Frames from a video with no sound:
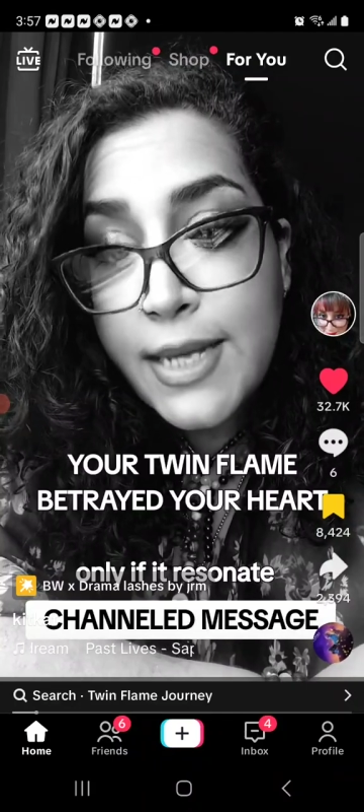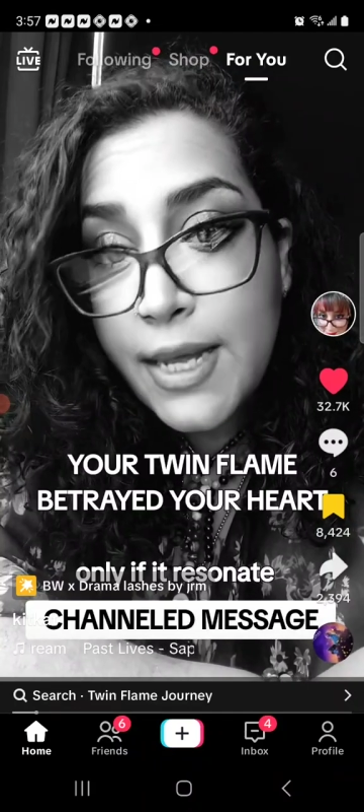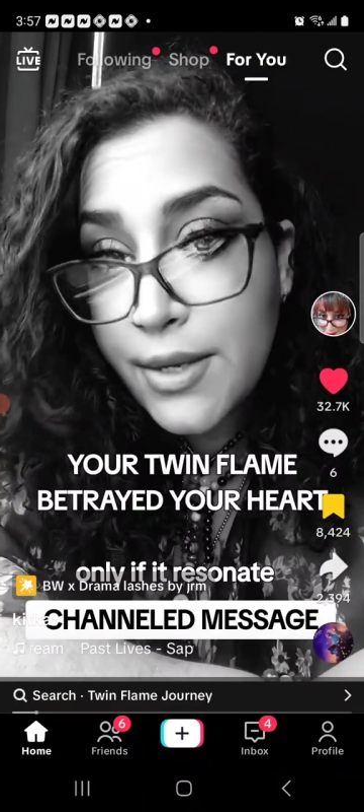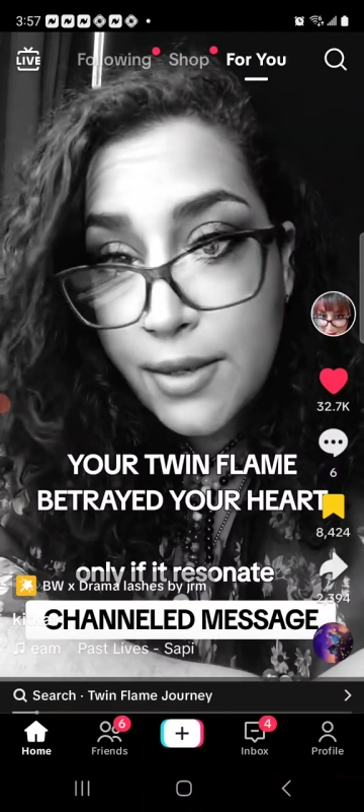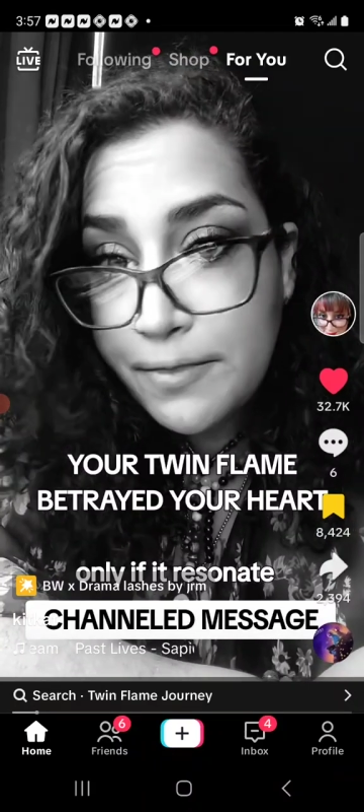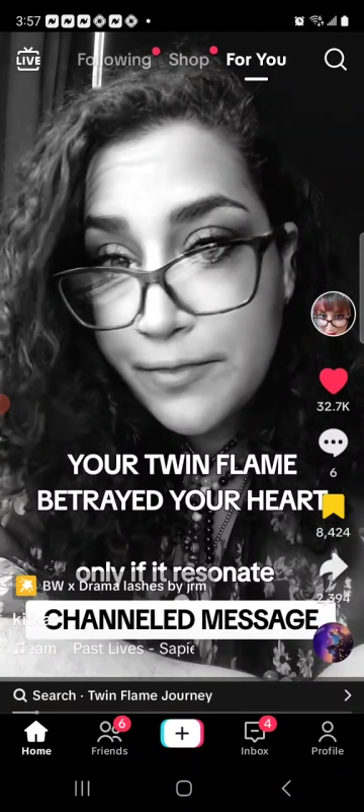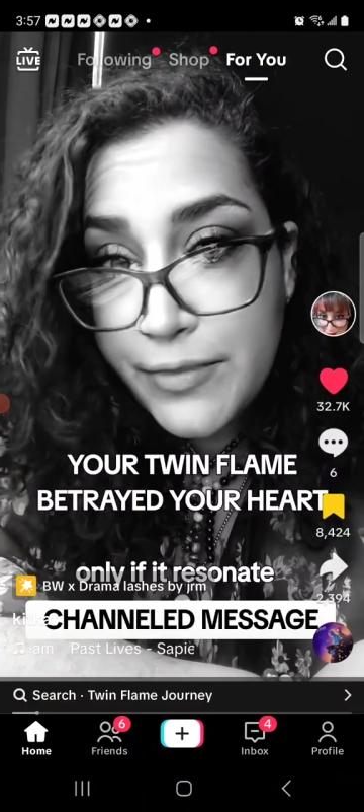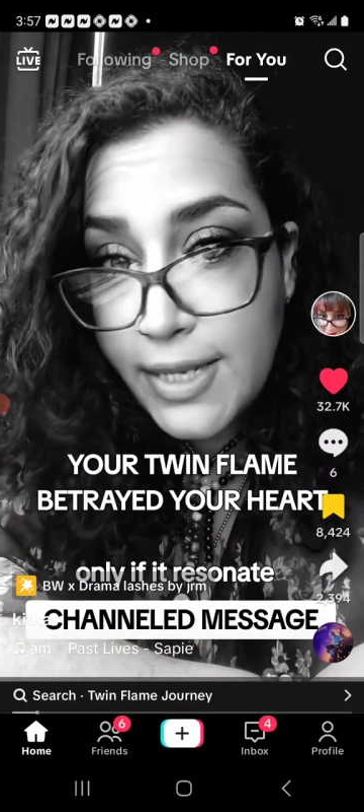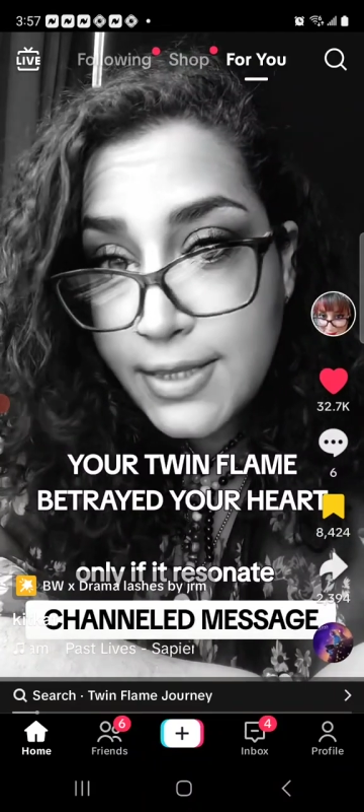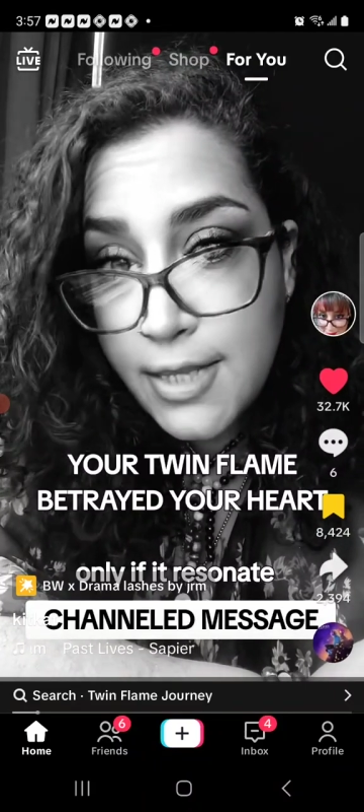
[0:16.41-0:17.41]
together.
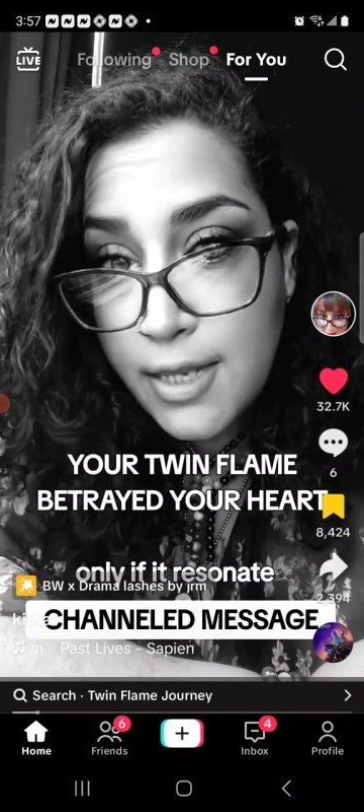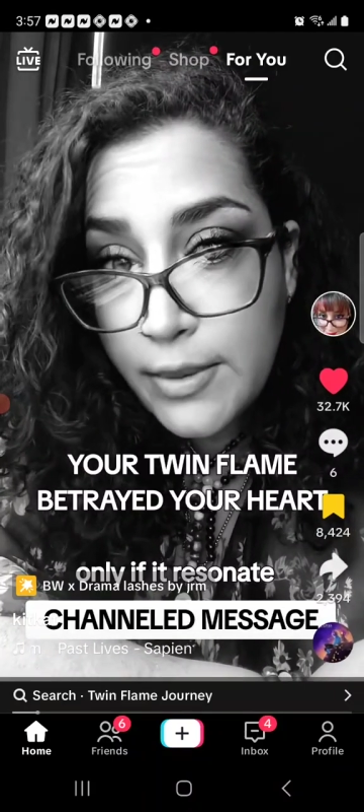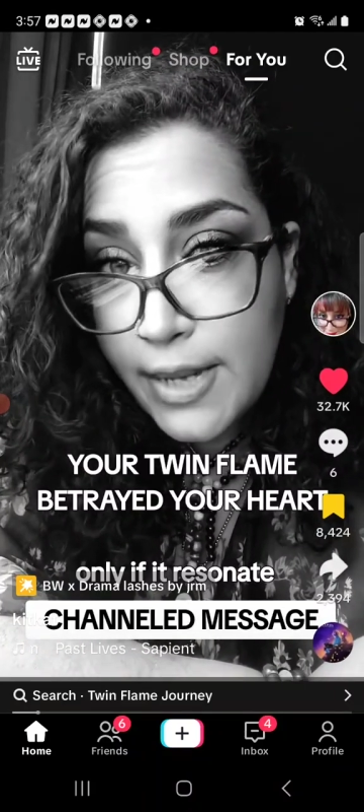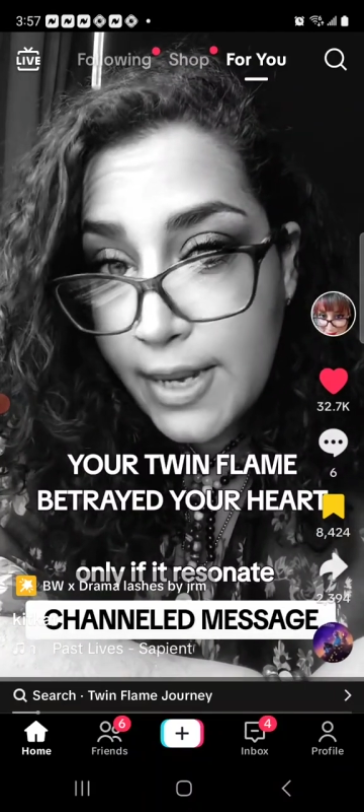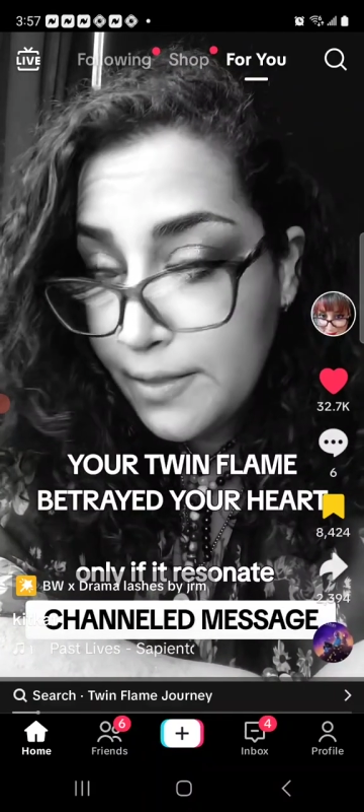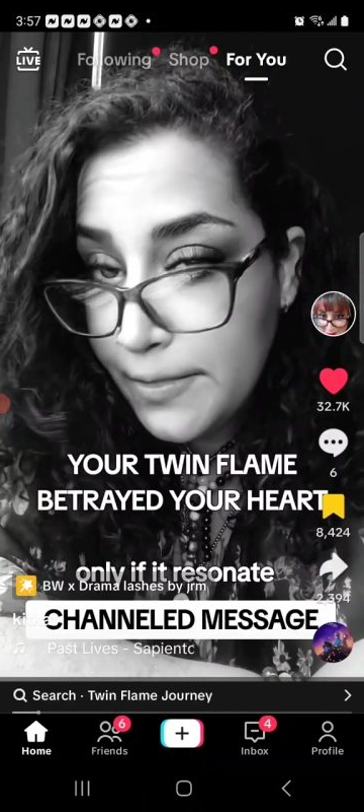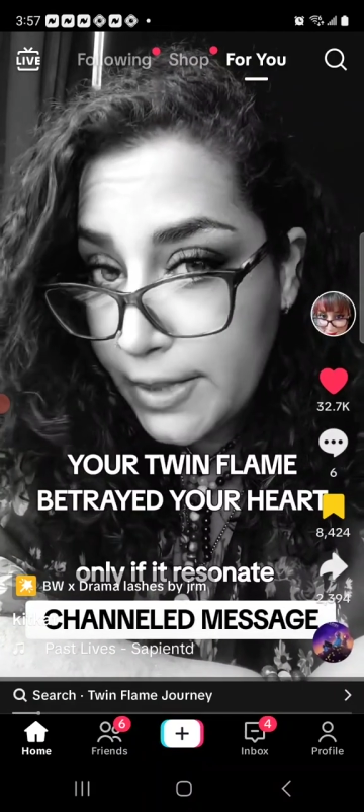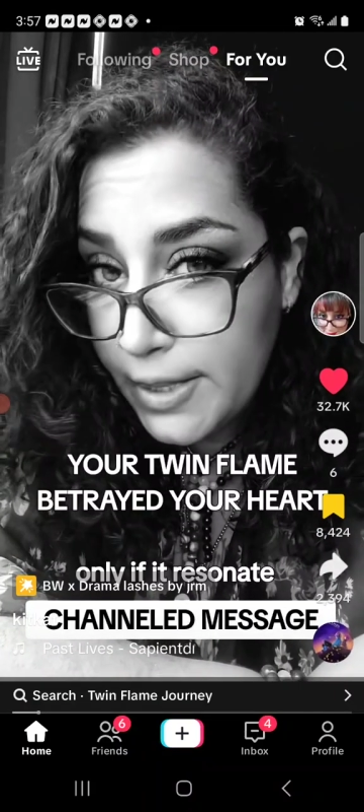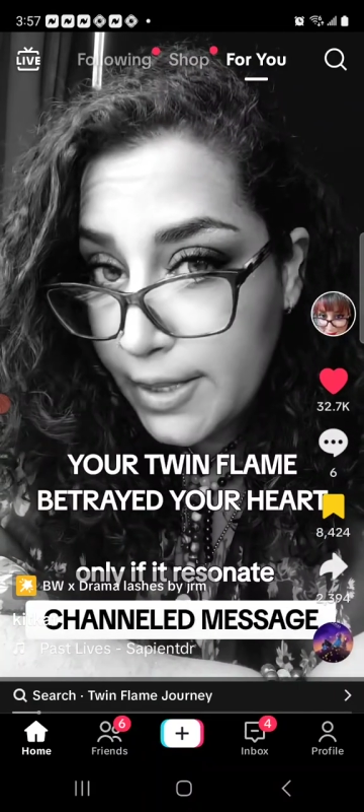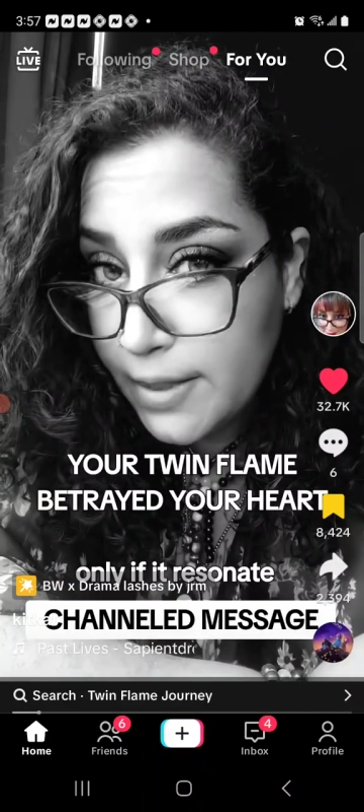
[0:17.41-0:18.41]
And that's not what
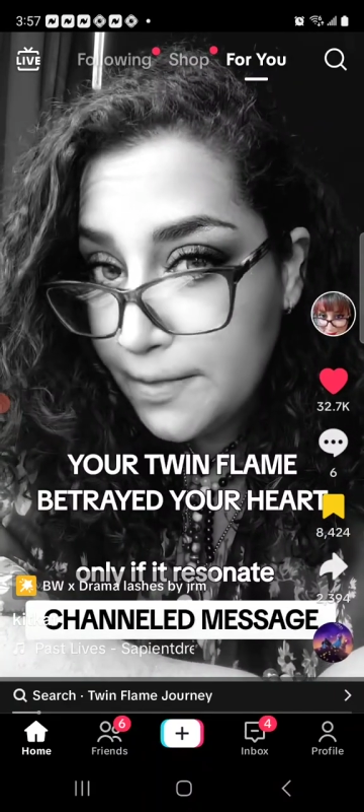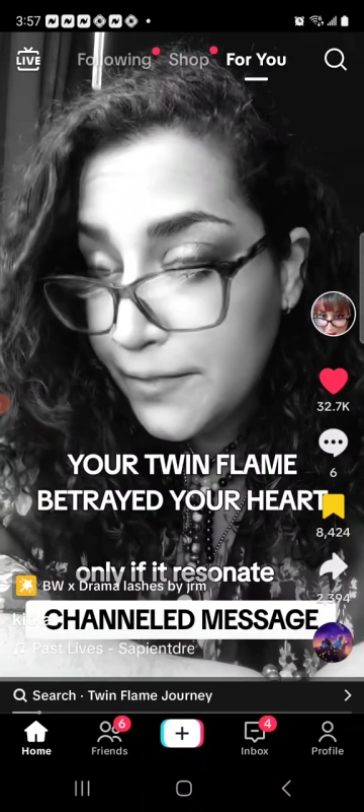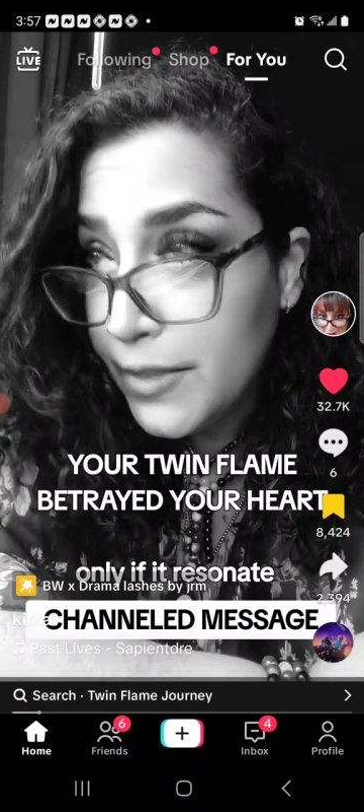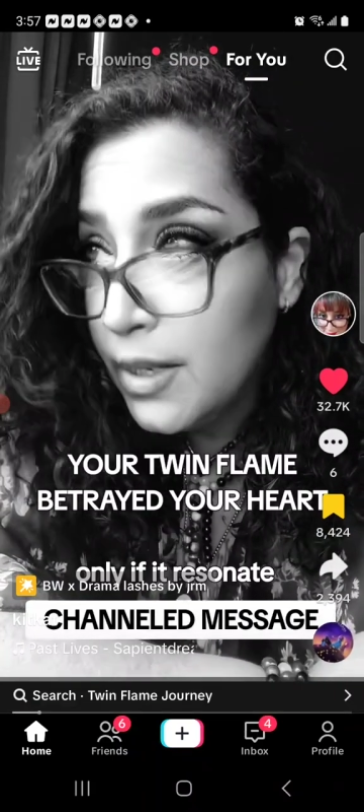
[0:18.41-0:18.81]
happened here.